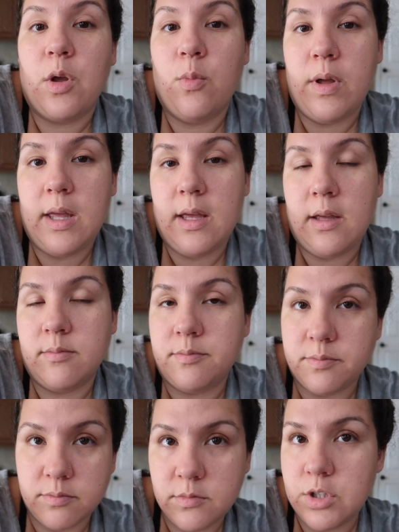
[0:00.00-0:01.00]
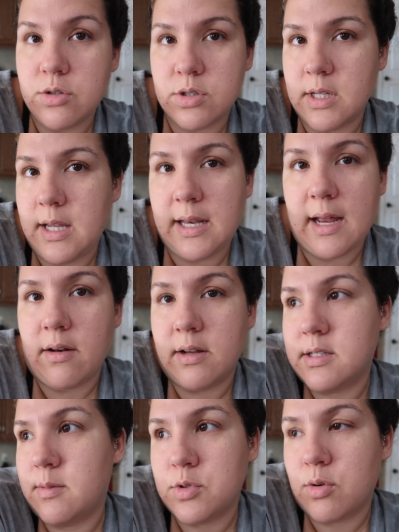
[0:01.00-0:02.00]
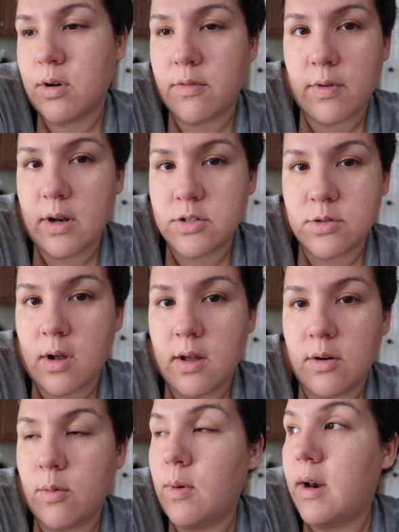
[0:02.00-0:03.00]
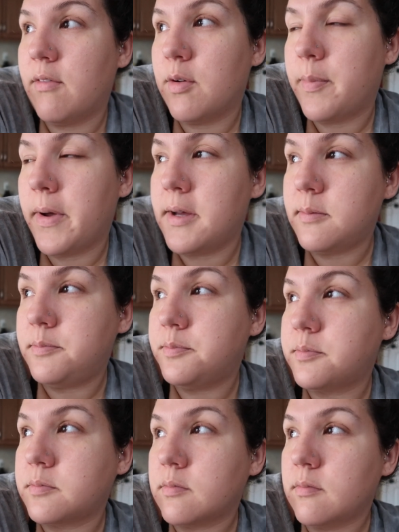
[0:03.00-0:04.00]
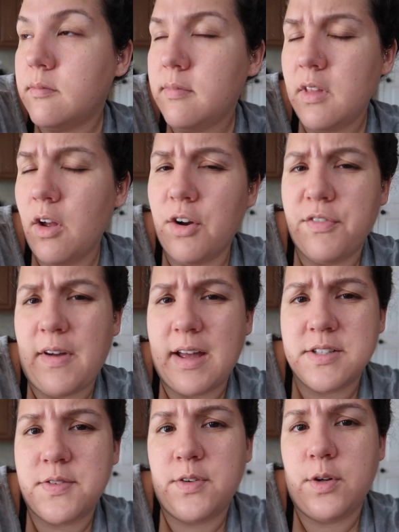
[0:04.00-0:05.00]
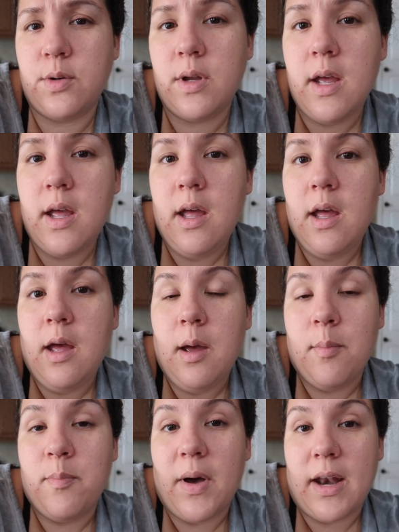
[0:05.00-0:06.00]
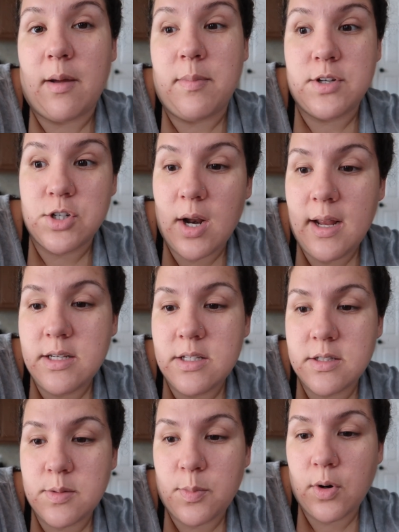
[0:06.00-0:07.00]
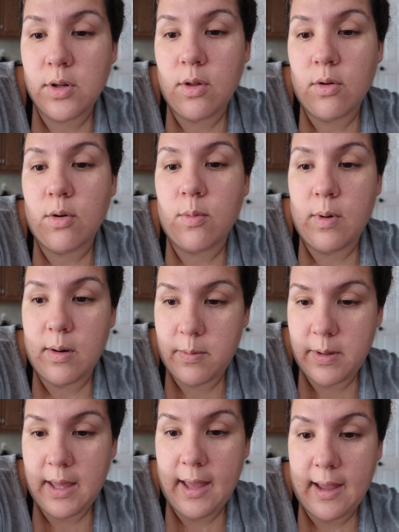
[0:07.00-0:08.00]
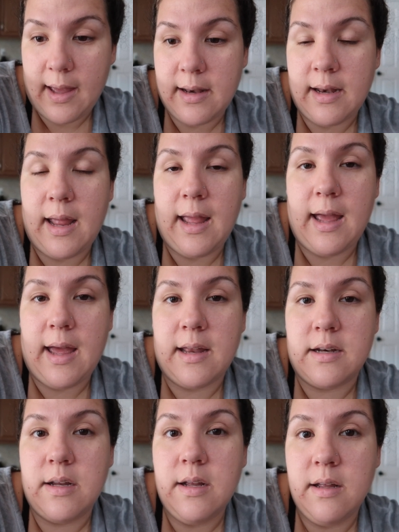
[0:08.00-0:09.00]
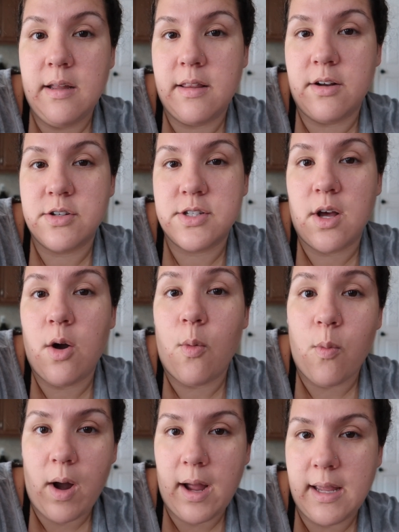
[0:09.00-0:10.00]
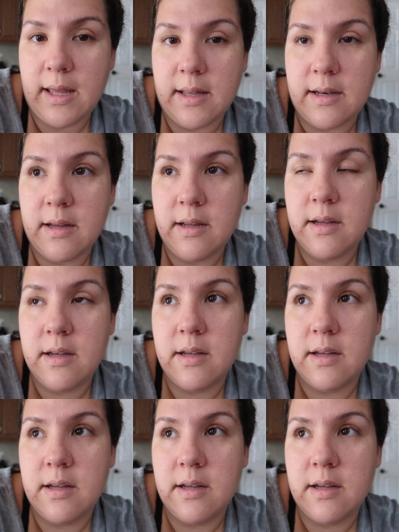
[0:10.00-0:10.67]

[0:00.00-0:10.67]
we usually eat out at some sort of restaurant or whatever, but or fast food but I've been trying to support local where we can and there's a Hawaiian